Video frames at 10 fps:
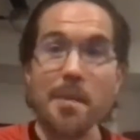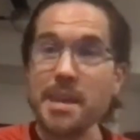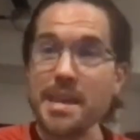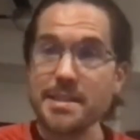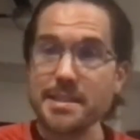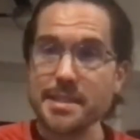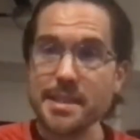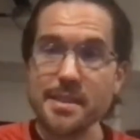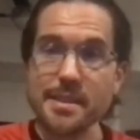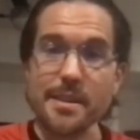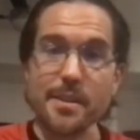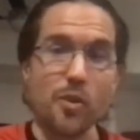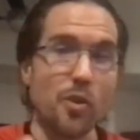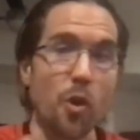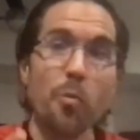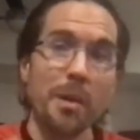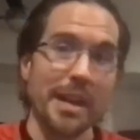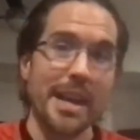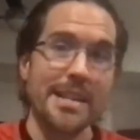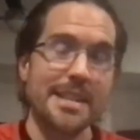B, and C that
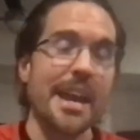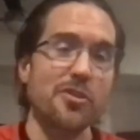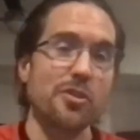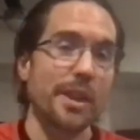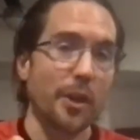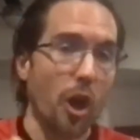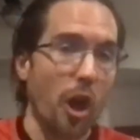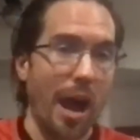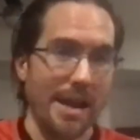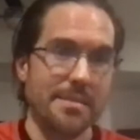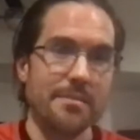nobody has actually caught